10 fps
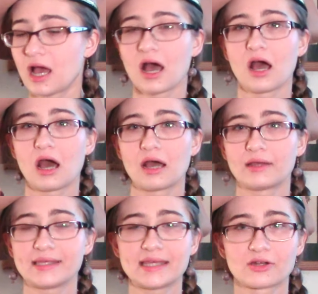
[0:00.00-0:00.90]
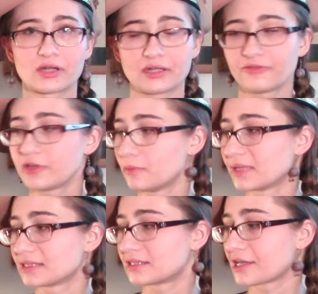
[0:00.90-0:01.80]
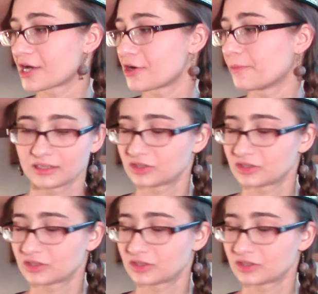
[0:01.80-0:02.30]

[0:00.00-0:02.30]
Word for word: a year and a few months ago,